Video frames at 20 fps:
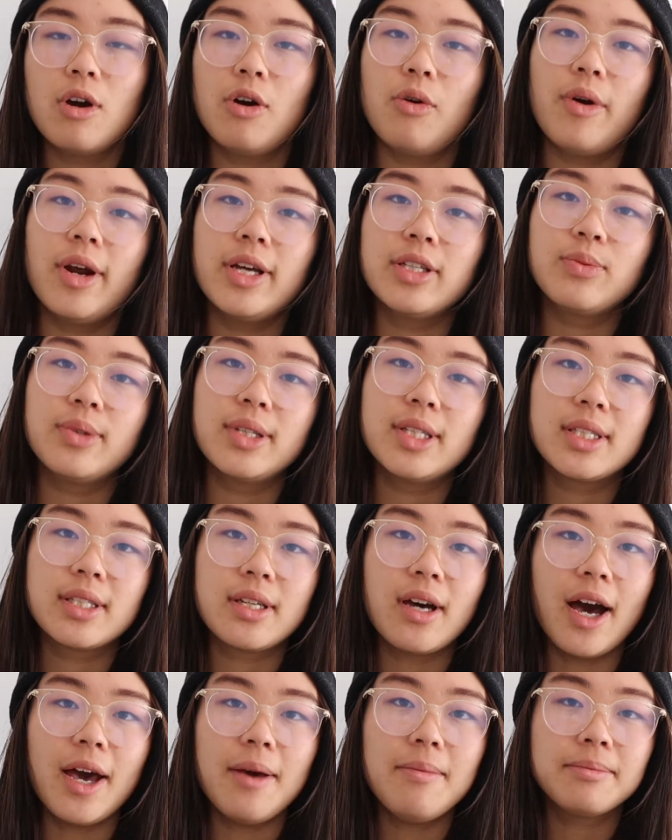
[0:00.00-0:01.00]
Whereas with
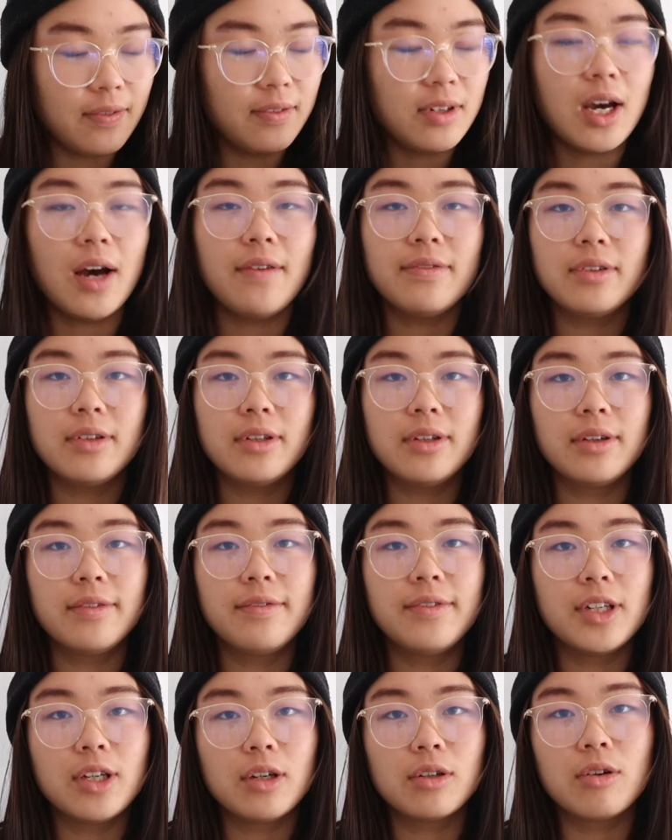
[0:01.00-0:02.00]
Skype, even after the
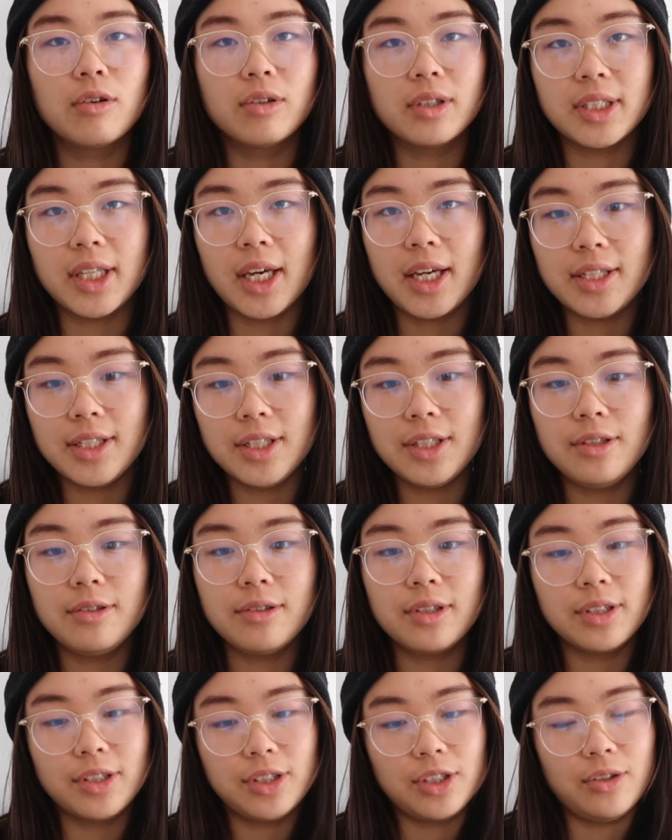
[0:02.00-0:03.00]
video call is ended, you
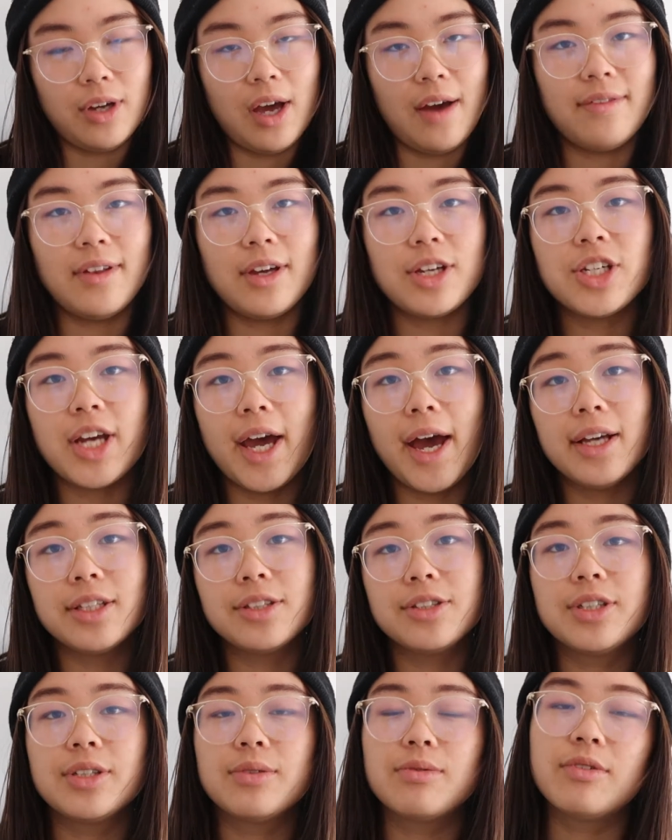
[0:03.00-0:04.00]
can still have that chat,
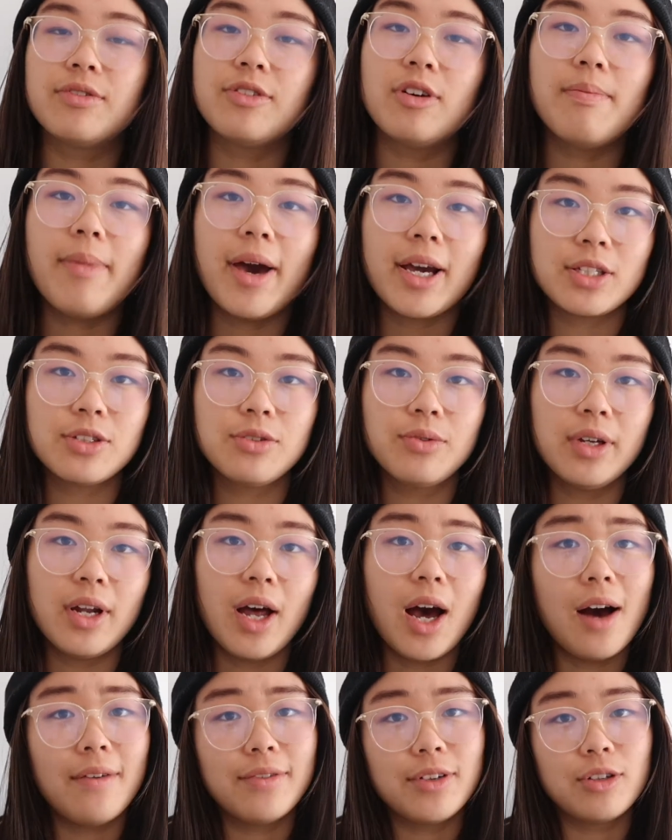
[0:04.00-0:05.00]
so you can refer back to it
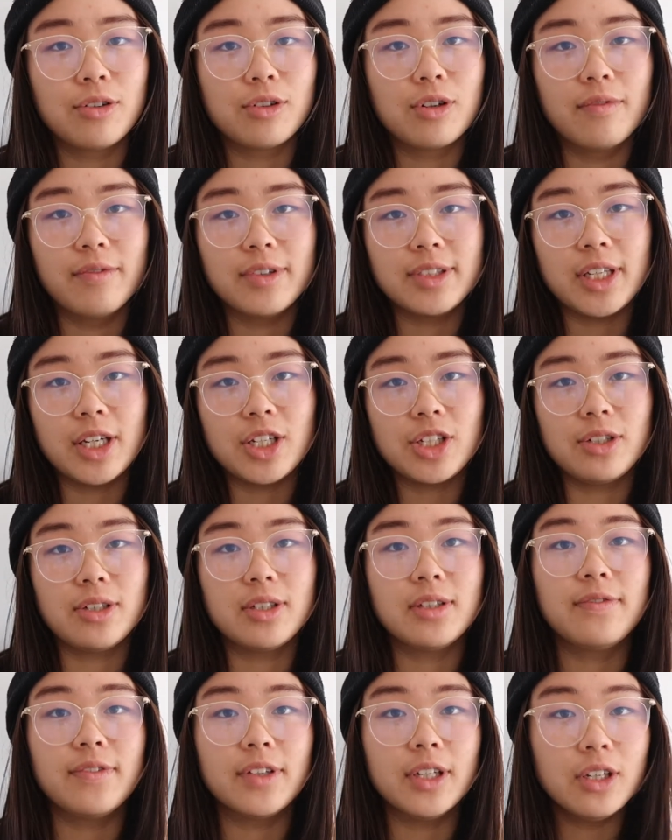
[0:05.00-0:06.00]
after your conversation
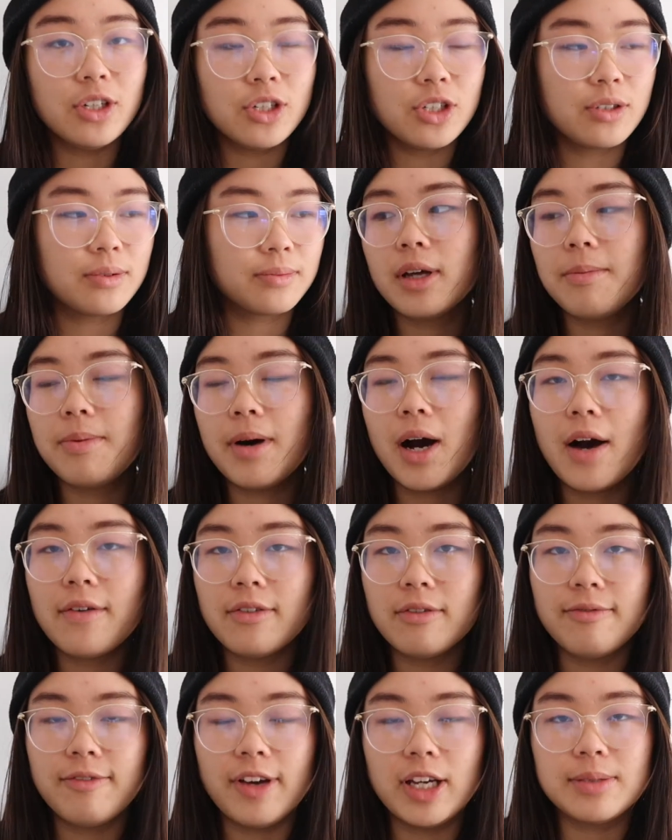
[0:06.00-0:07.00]
is finished. Apart
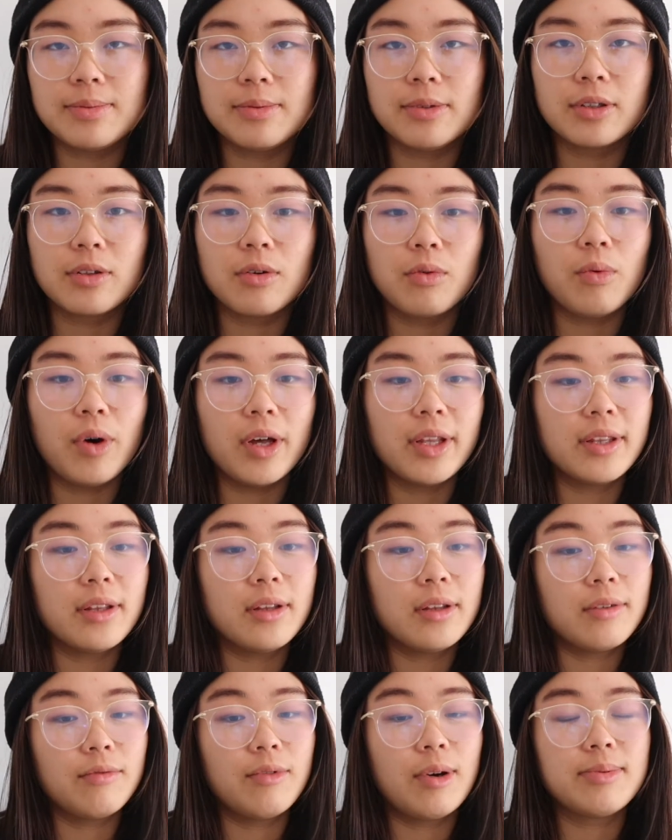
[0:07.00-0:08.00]
from Facebook, one
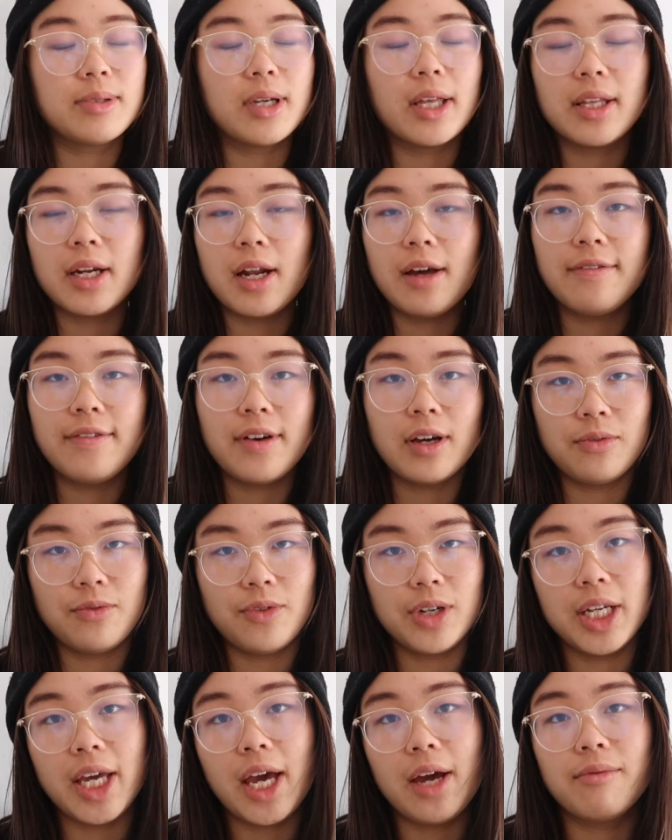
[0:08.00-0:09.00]
website that I found
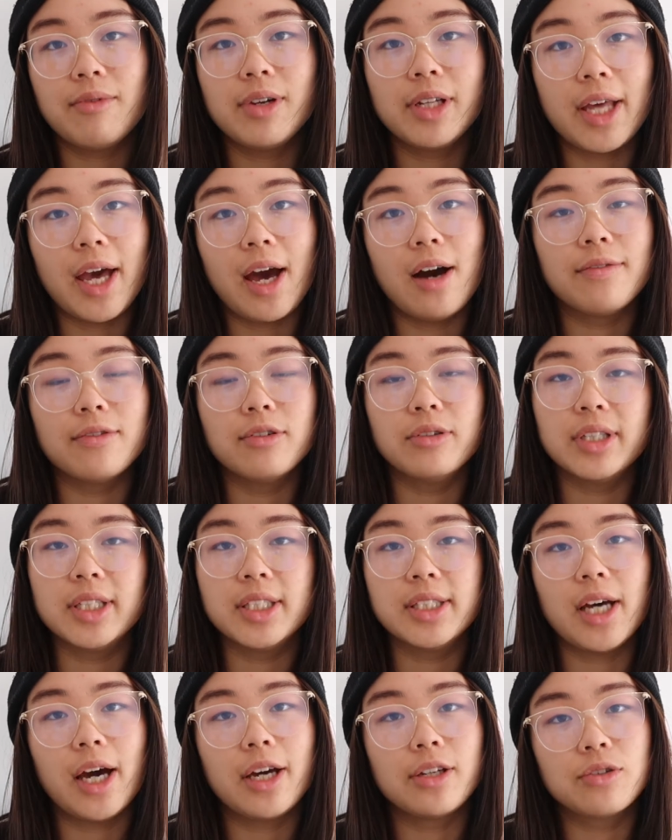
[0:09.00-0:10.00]
really helpful
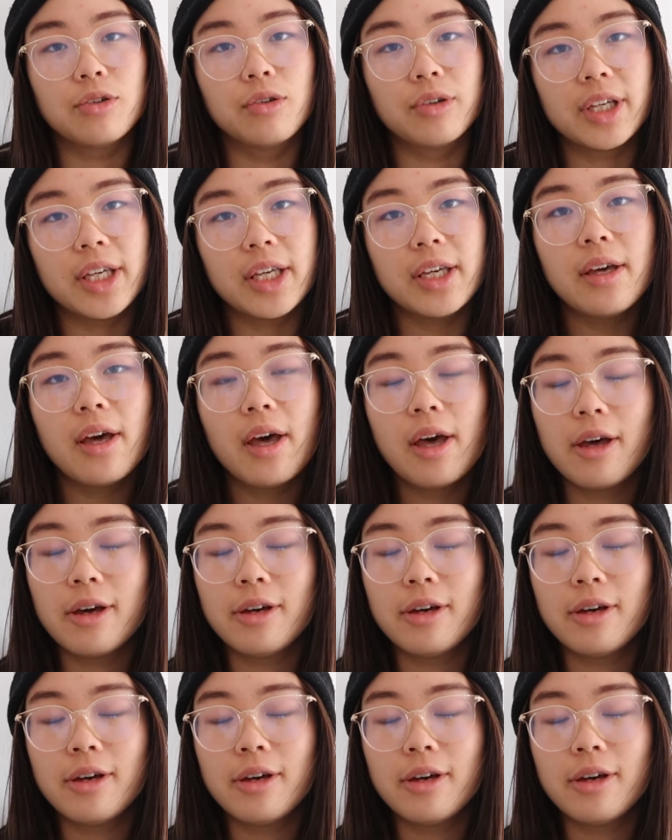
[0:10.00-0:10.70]
is italki.